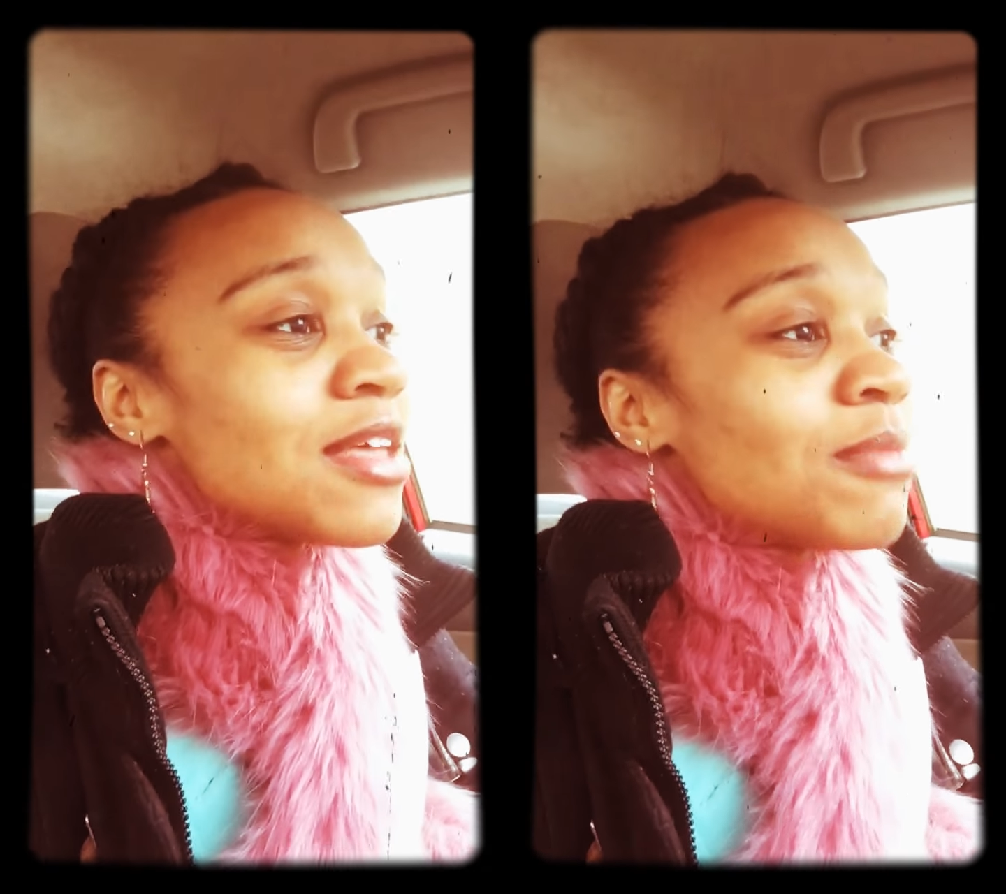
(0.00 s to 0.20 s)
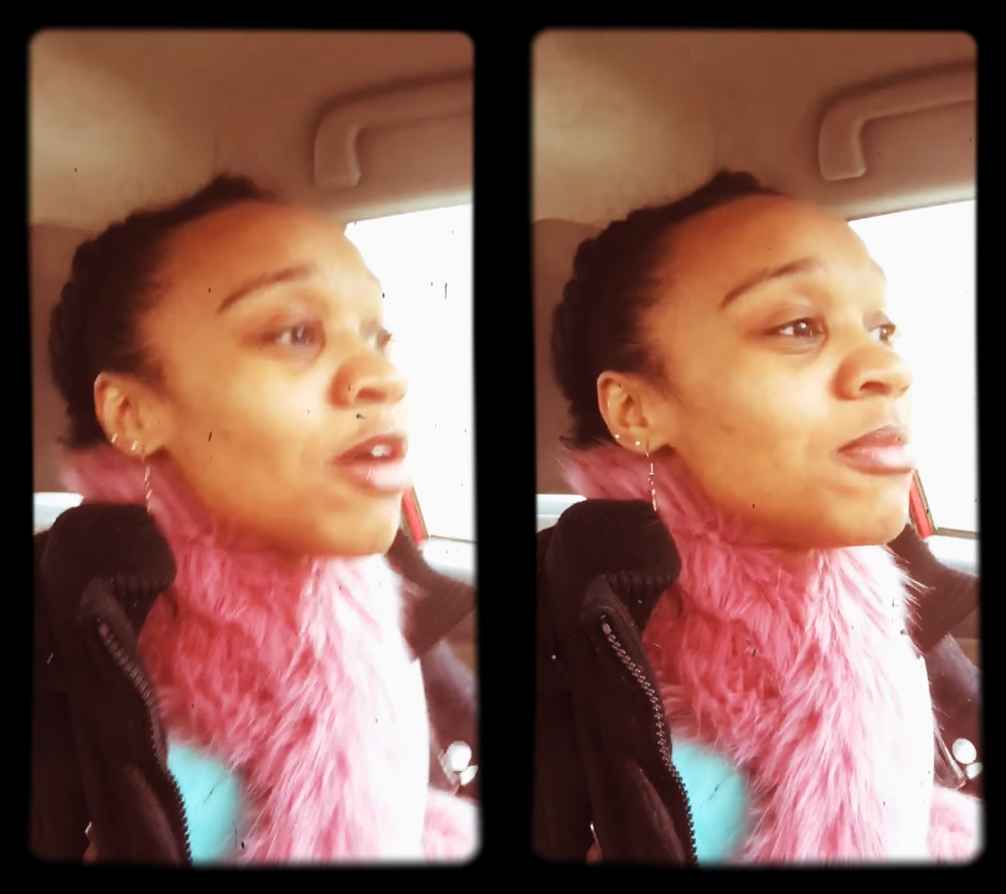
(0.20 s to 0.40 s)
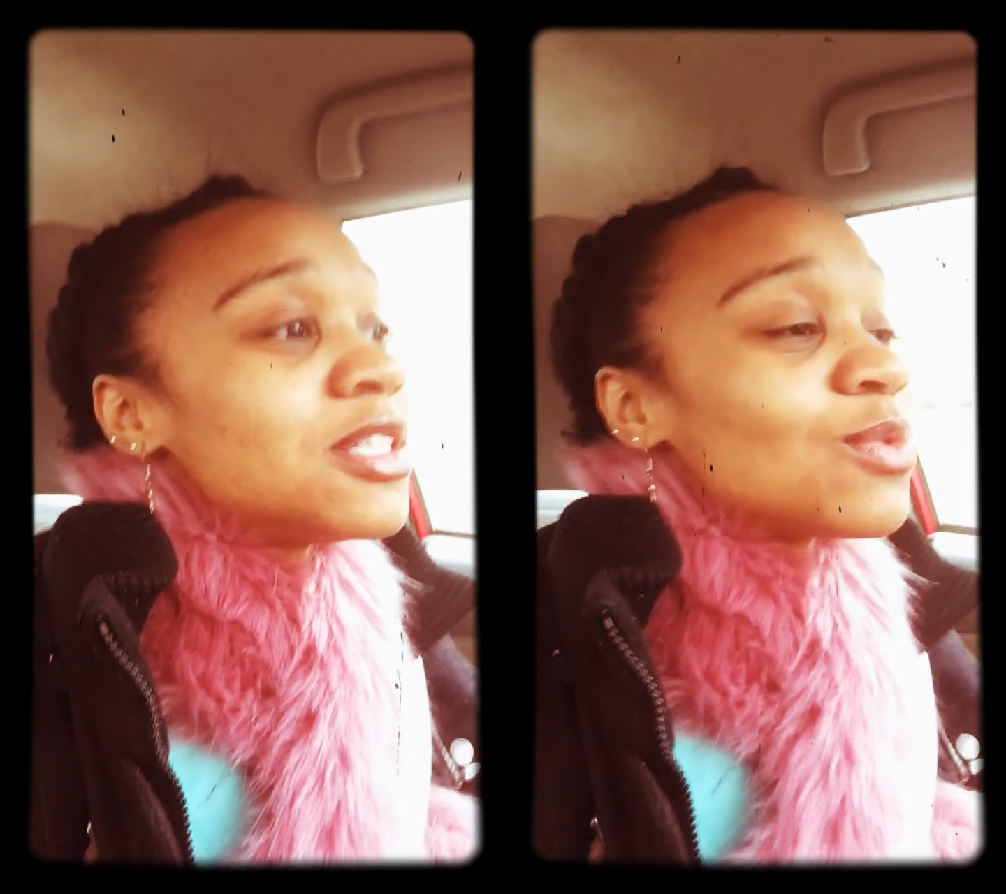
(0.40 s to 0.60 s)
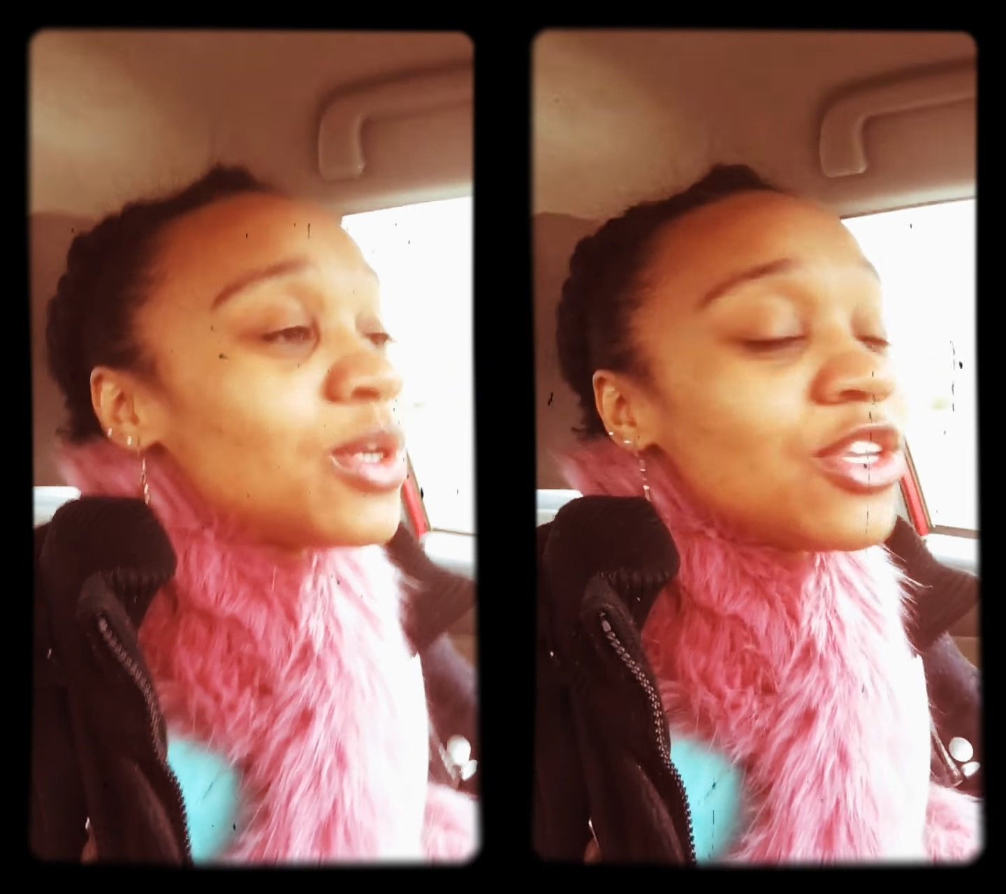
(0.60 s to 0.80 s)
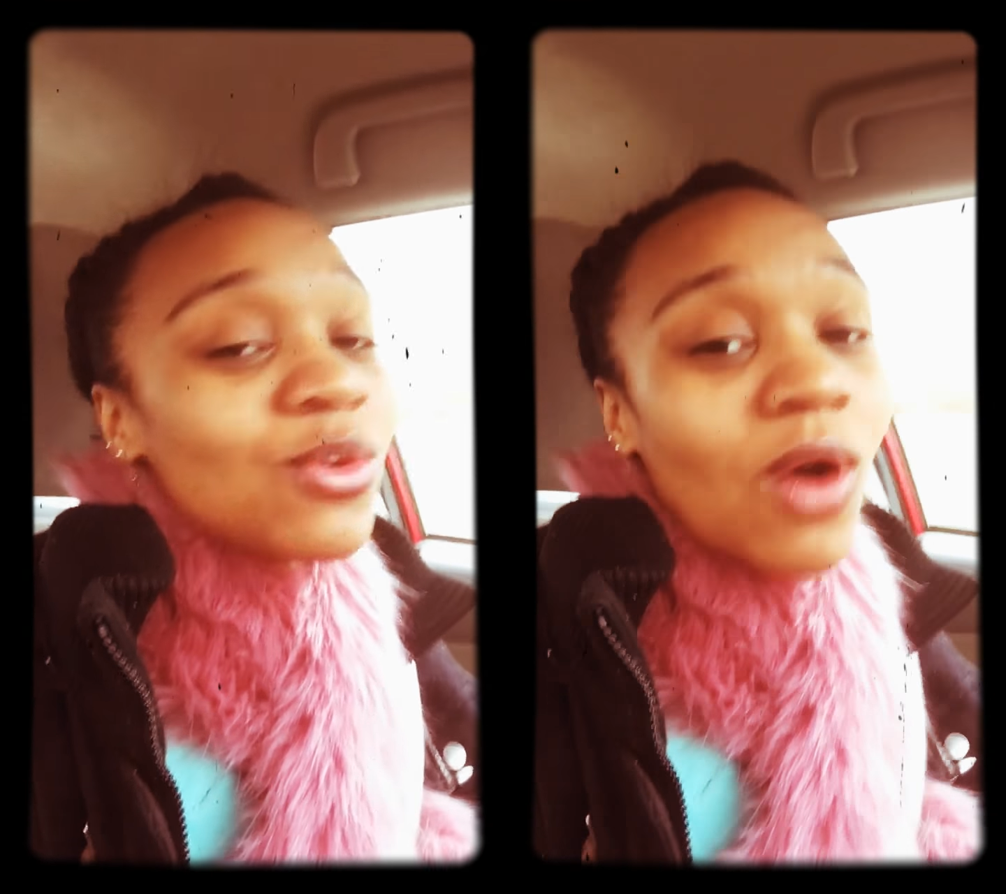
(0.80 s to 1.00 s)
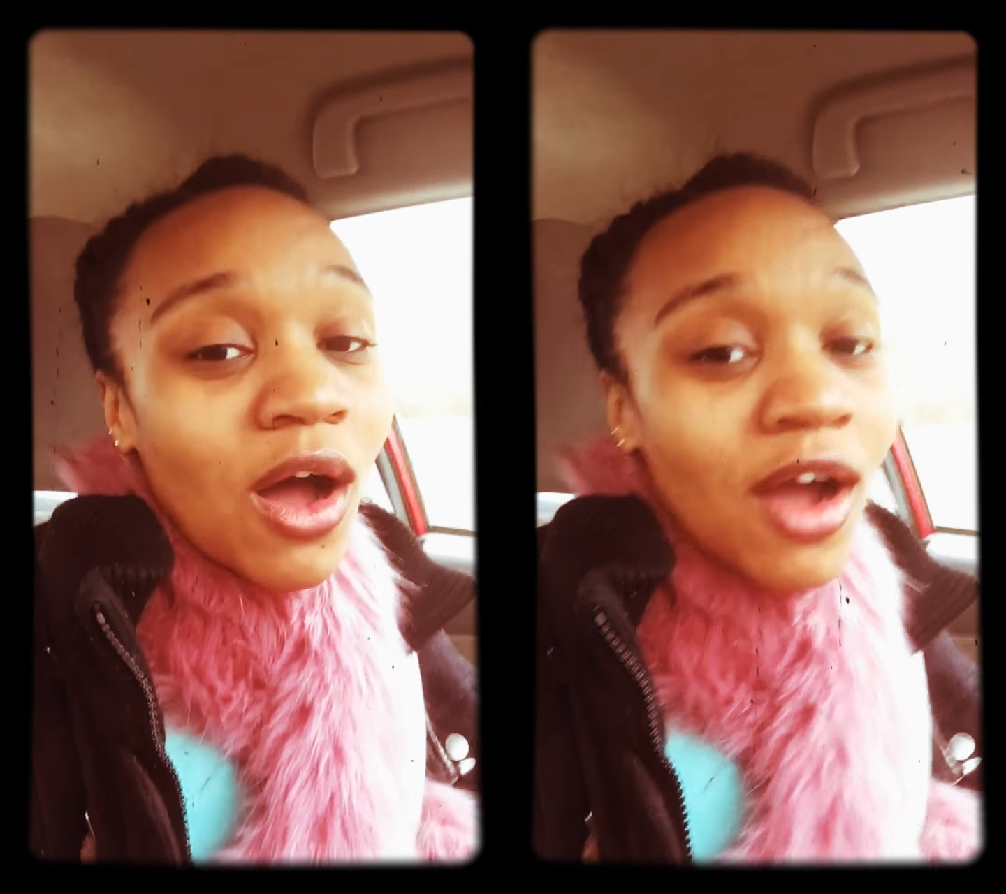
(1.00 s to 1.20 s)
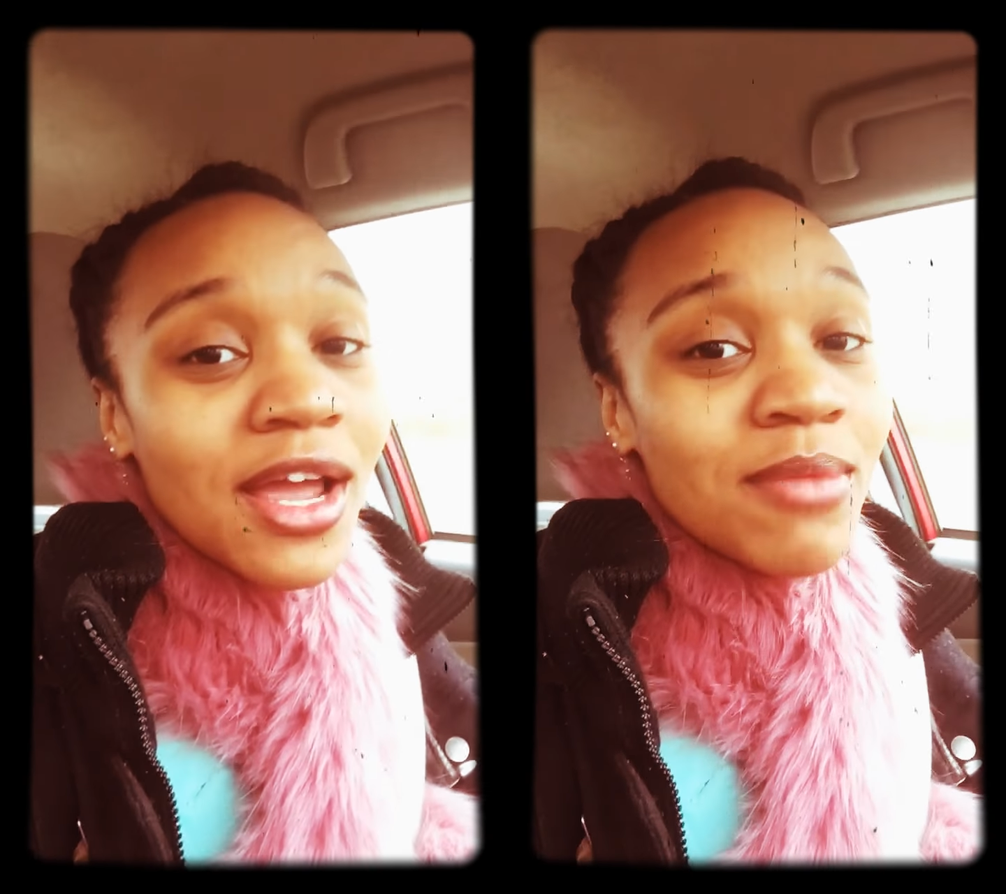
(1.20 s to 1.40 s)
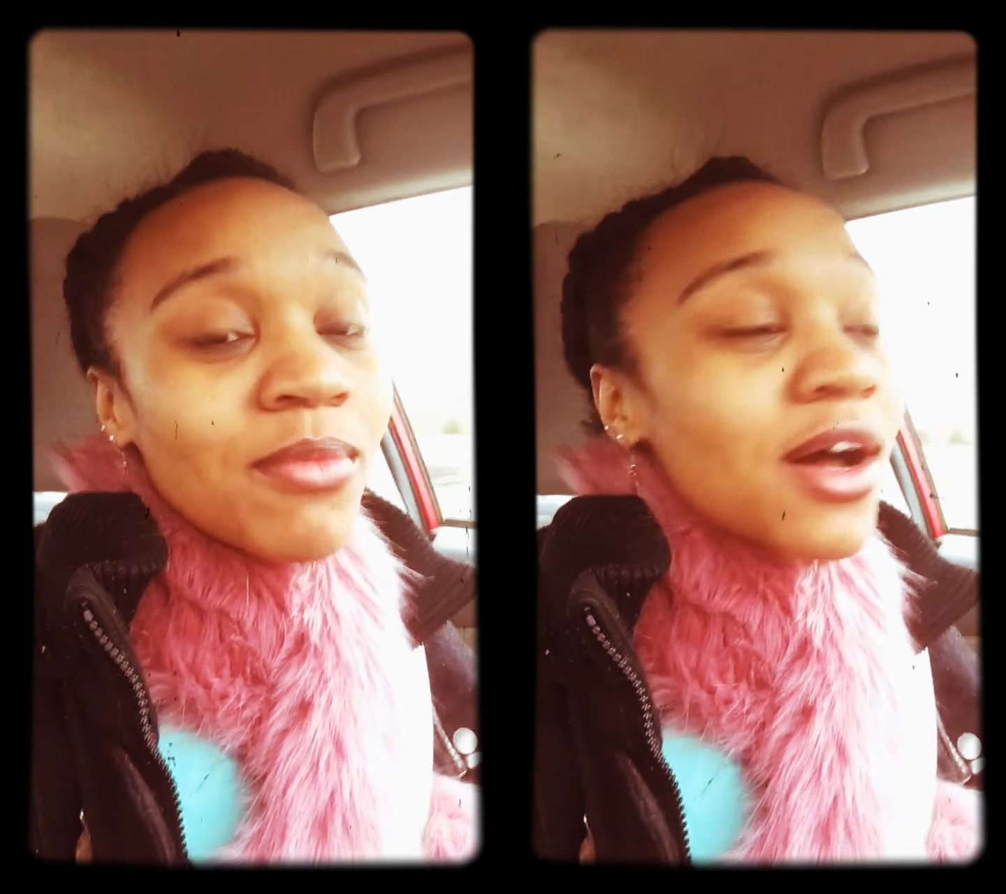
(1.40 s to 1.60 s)
the moments when you
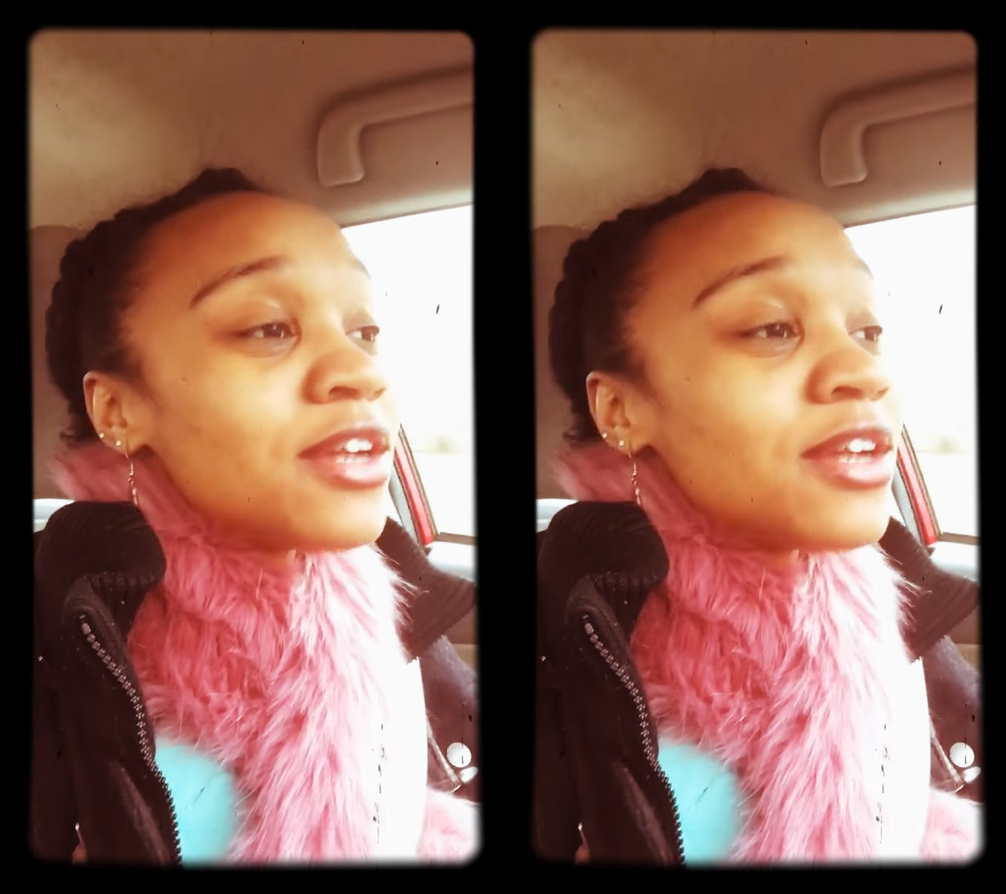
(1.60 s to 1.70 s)
are in,